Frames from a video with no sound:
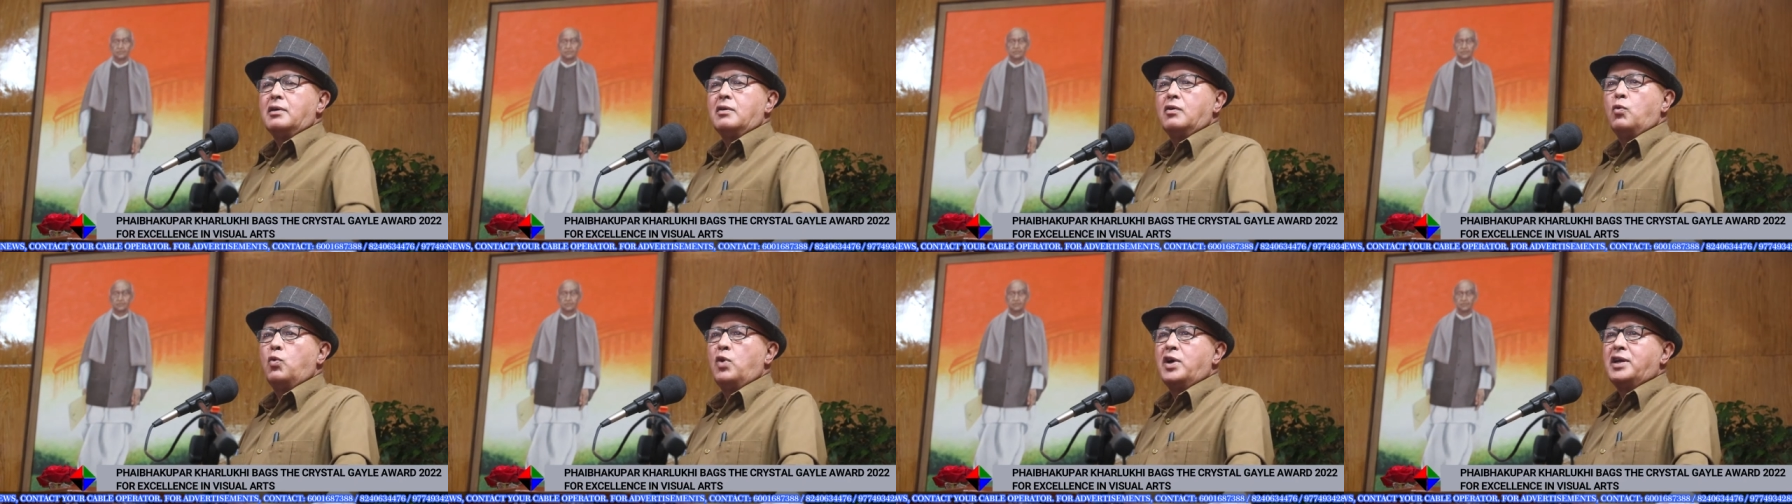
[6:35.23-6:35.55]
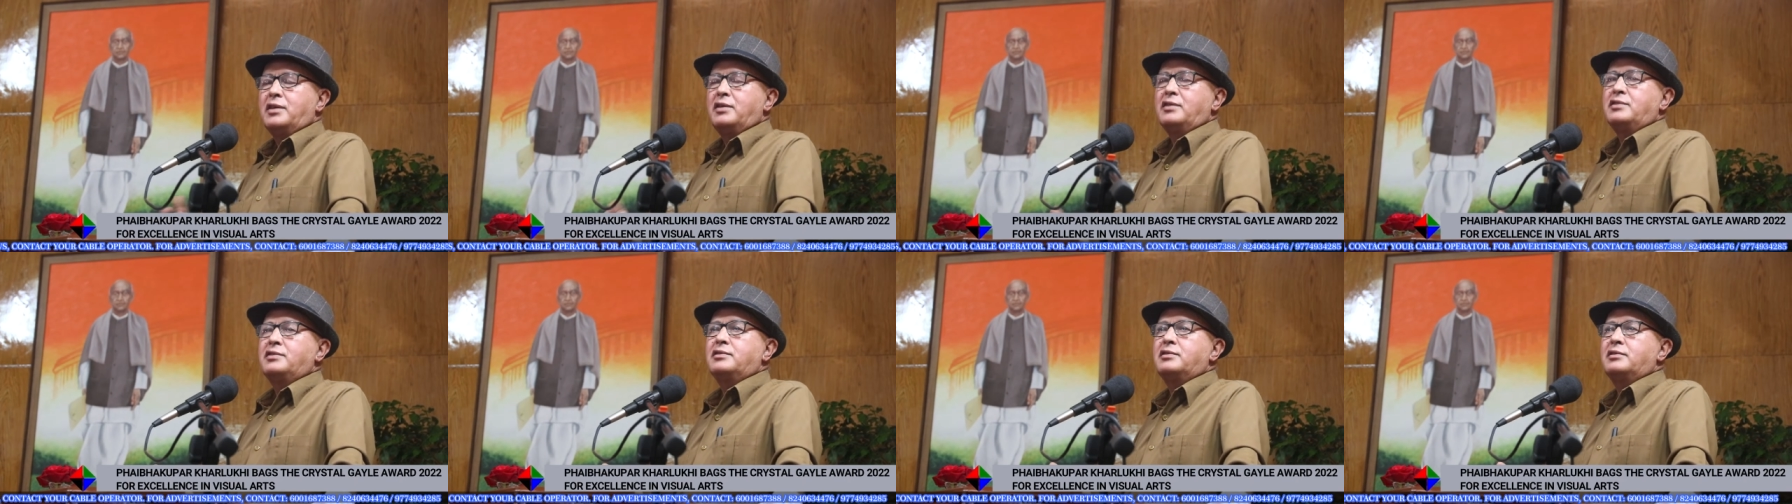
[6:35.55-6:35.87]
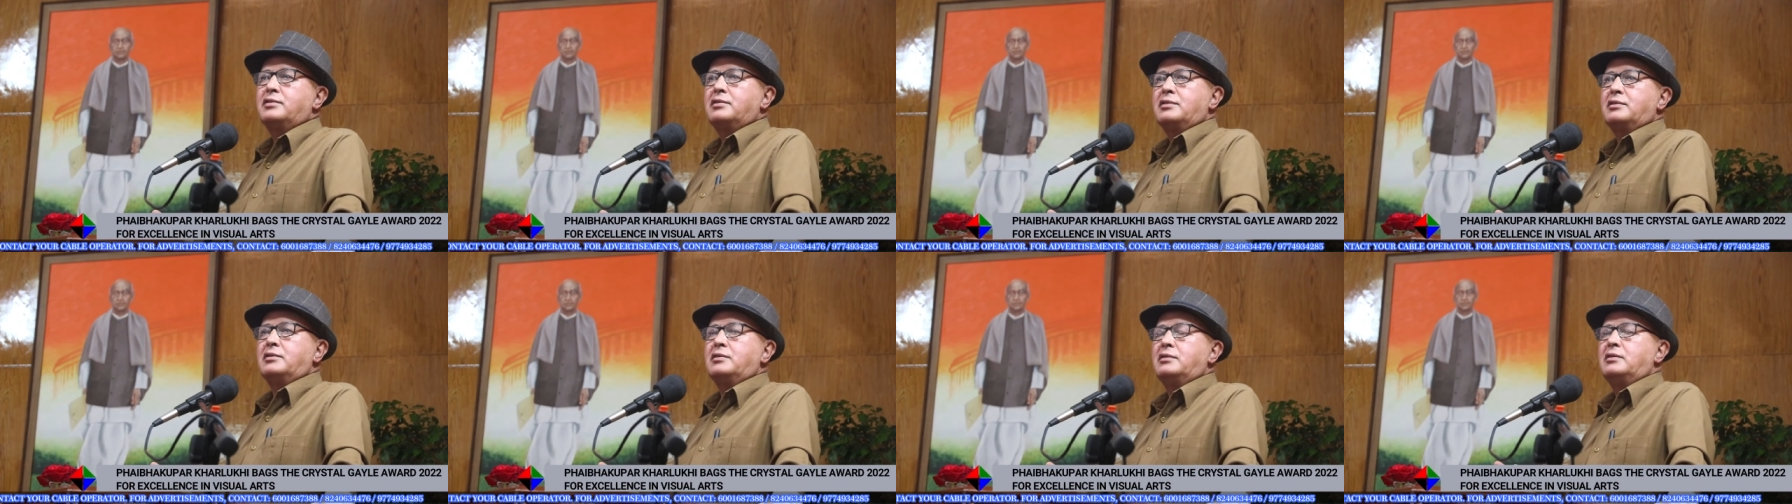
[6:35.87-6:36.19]
what
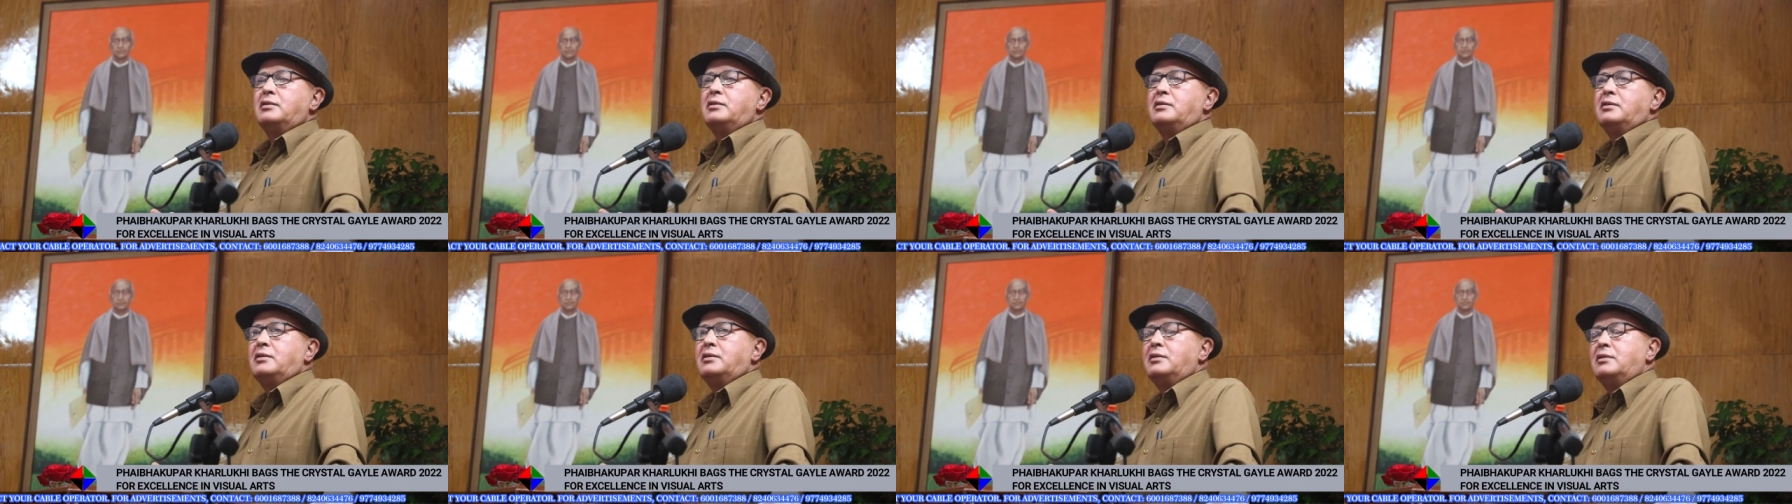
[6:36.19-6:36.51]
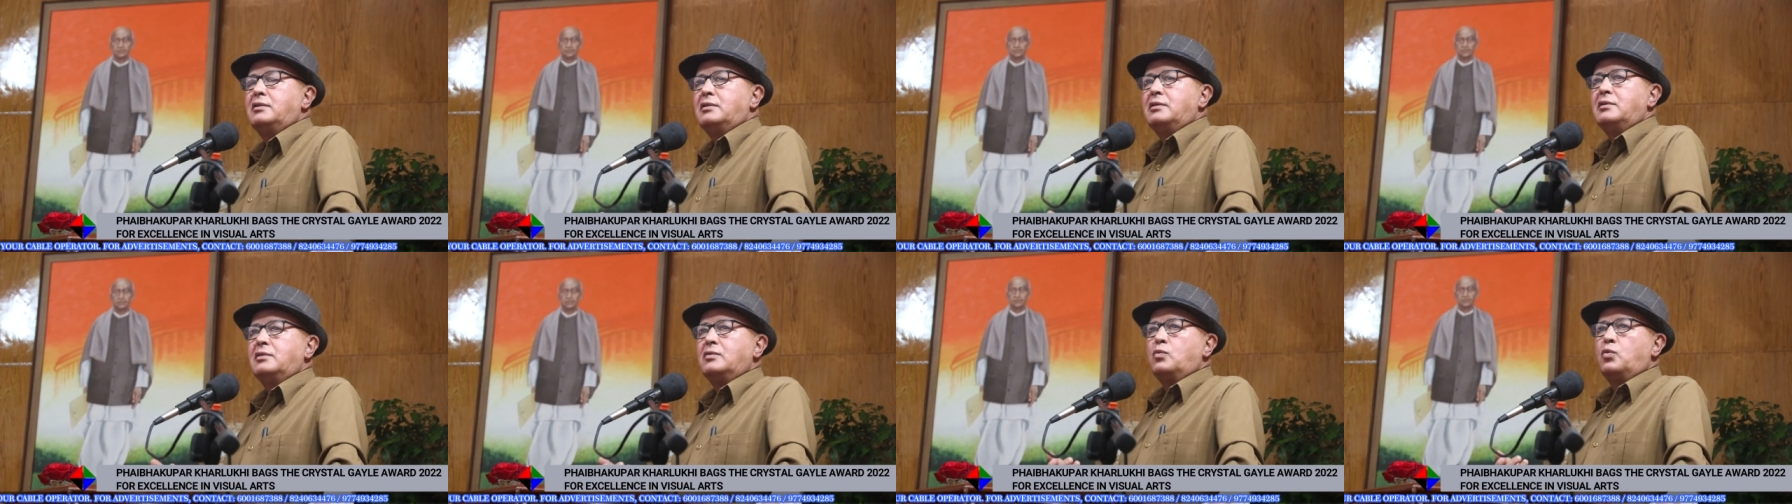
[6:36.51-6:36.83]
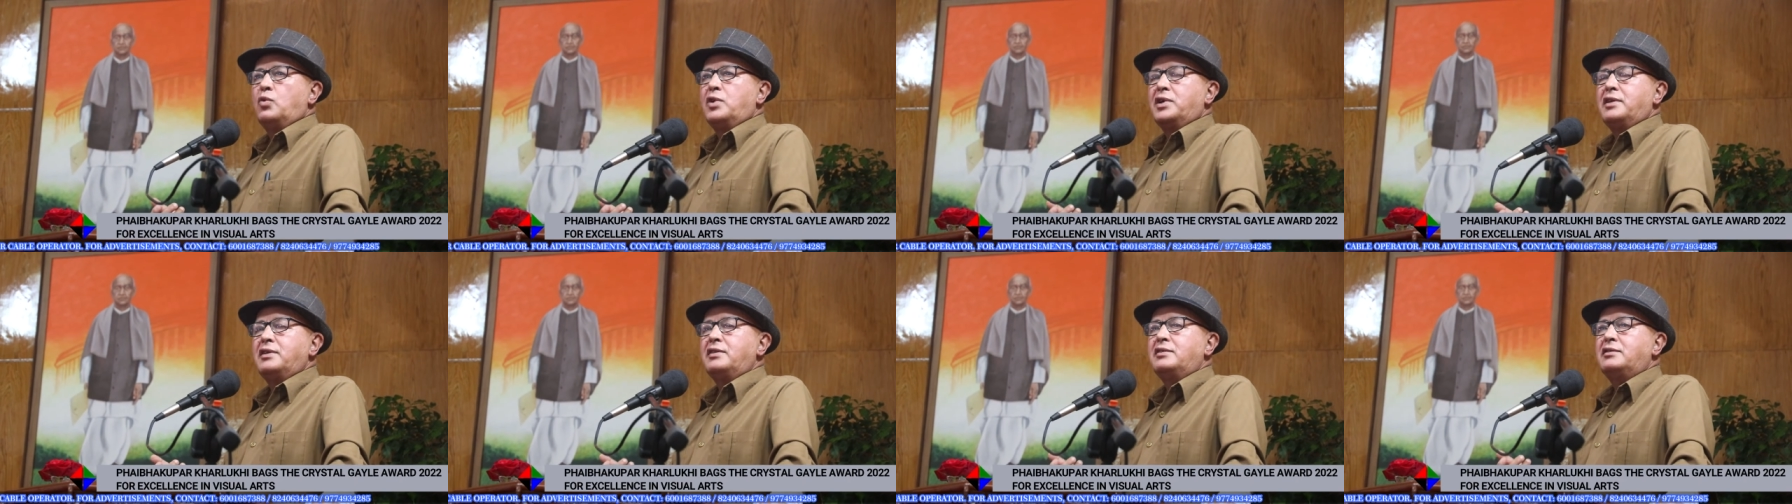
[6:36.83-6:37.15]
is
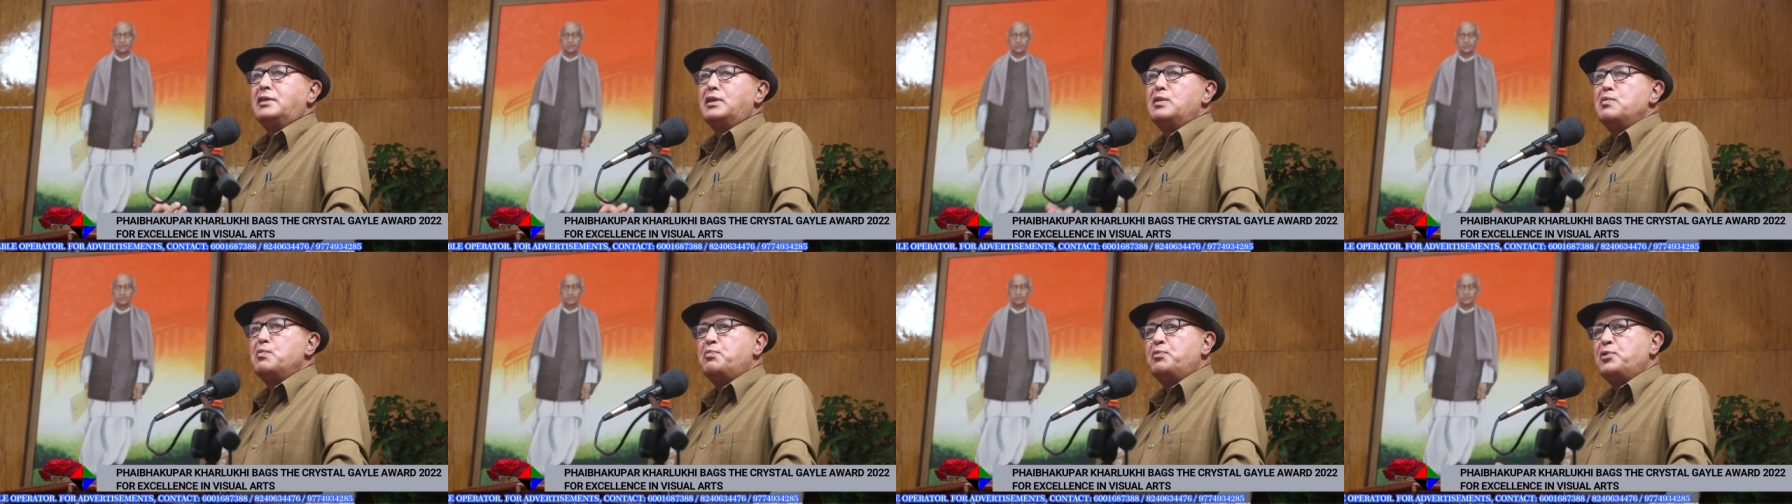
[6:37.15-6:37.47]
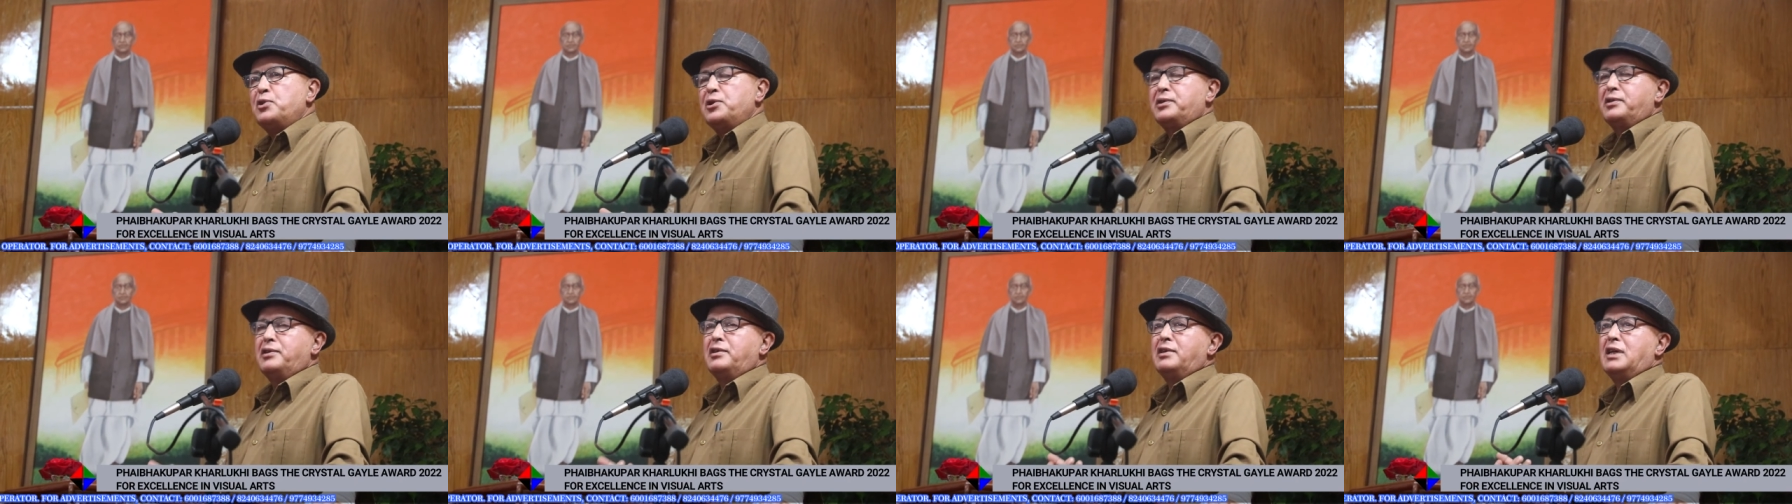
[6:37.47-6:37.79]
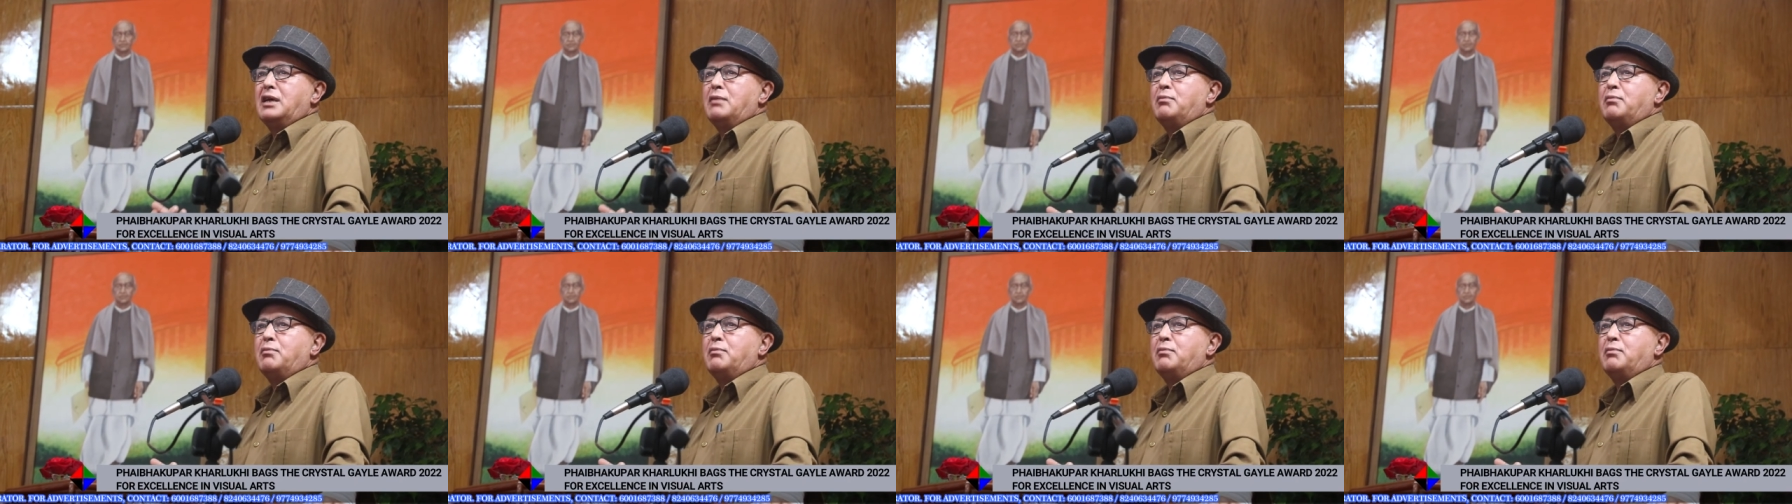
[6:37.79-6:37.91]
important